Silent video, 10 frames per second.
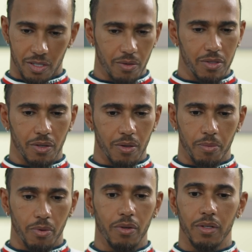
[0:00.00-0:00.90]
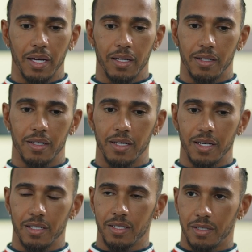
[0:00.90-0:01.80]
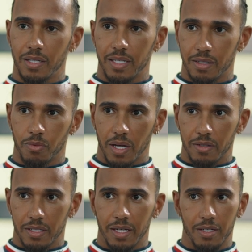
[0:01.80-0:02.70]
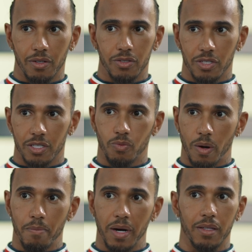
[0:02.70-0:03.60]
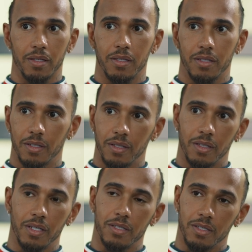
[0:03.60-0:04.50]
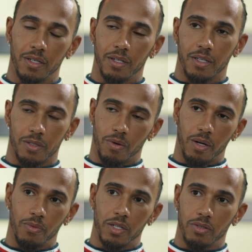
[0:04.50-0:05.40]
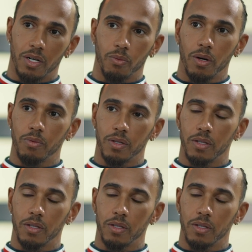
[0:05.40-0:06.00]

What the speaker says: so important that it's, as I said, it's not just one month. Mm-hmm. That's why I'm really trying to work